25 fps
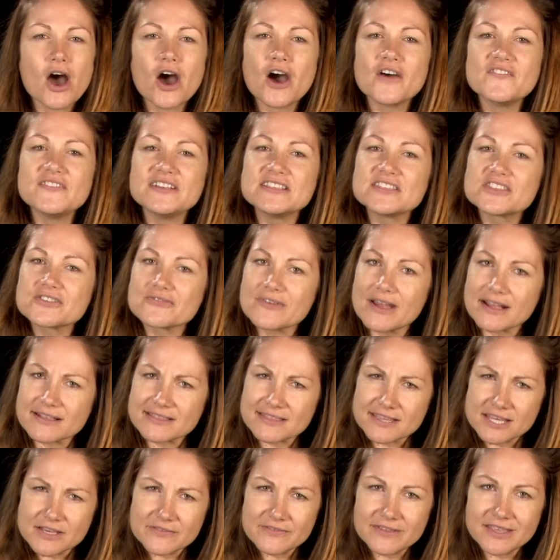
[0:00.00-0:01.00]
of
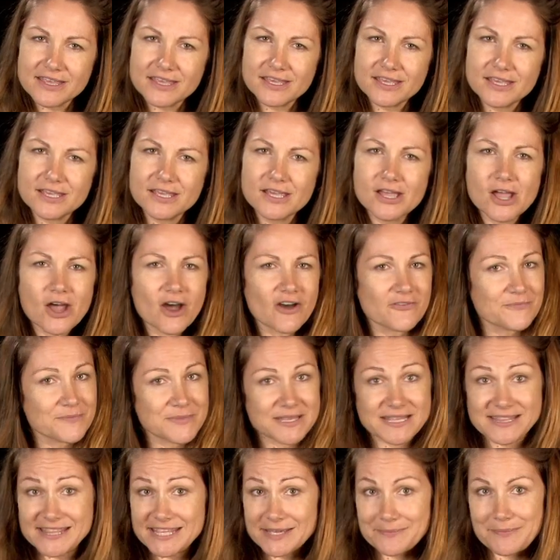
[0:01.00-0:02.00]
interactivity, of
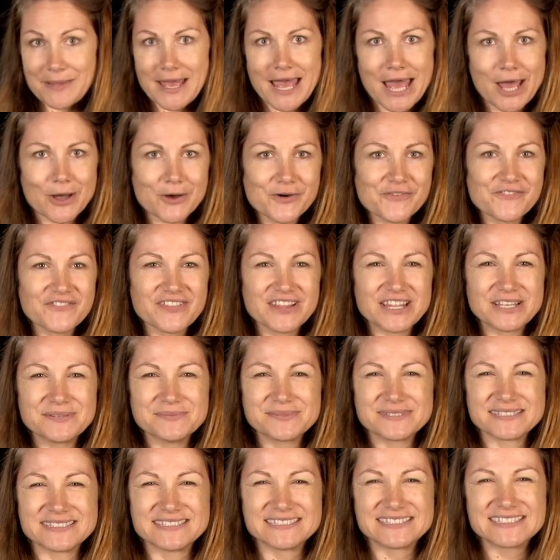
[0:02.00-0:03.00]
media power
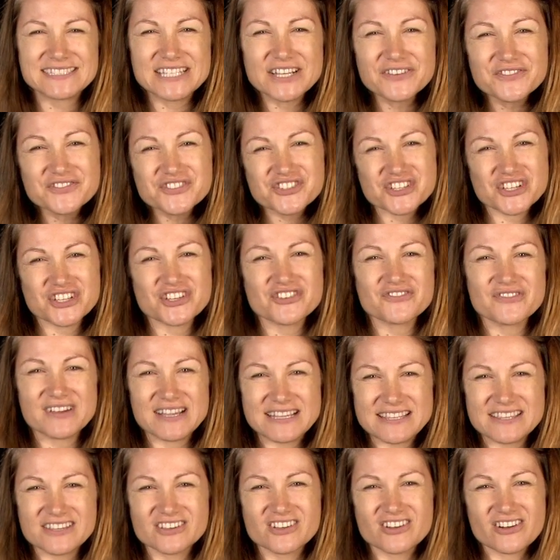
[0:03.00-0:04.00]
flips and
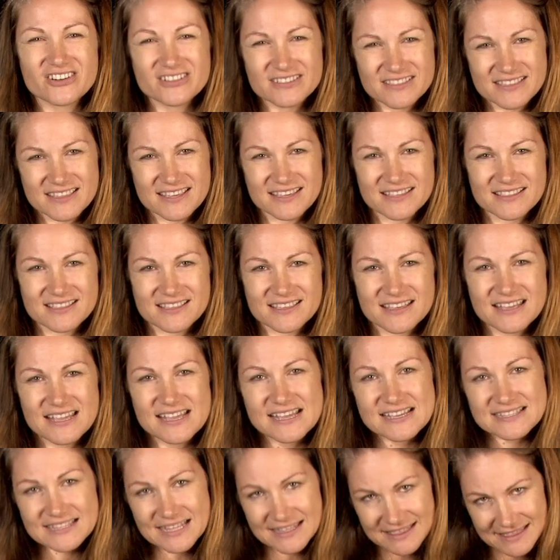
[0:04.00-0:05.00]
self-generated content,
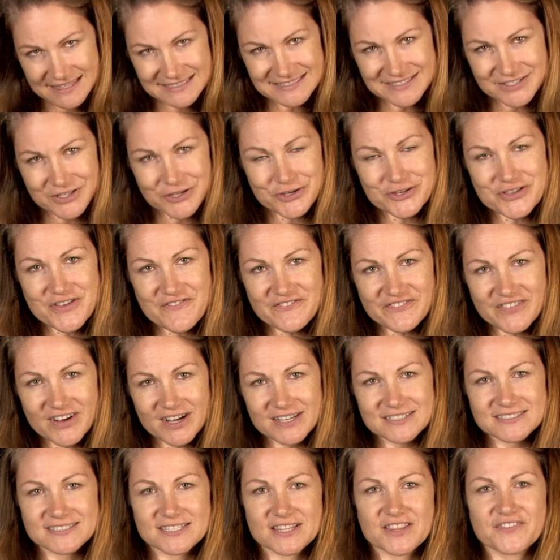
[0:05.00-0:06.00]
that this unit
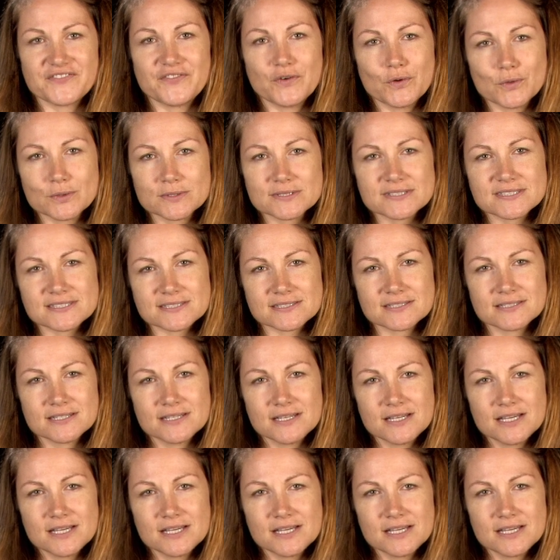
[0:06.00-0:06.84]
finds its force.